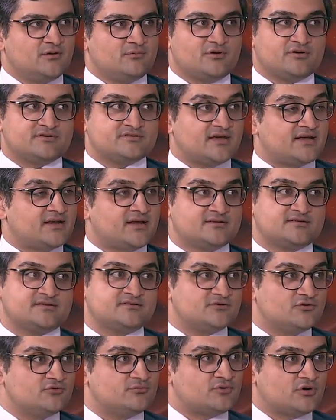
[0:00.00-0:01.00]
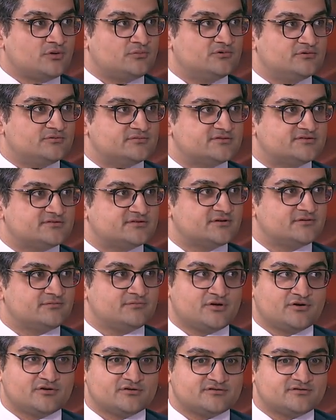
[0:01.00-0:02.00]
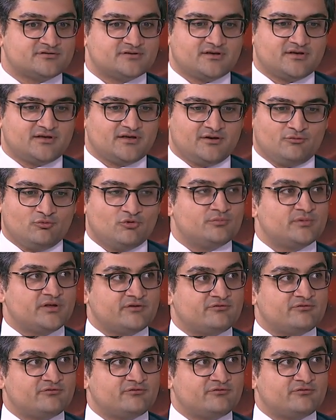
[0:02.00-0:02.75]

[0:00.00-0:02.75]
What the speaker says: Because that has its own problems, because it won't be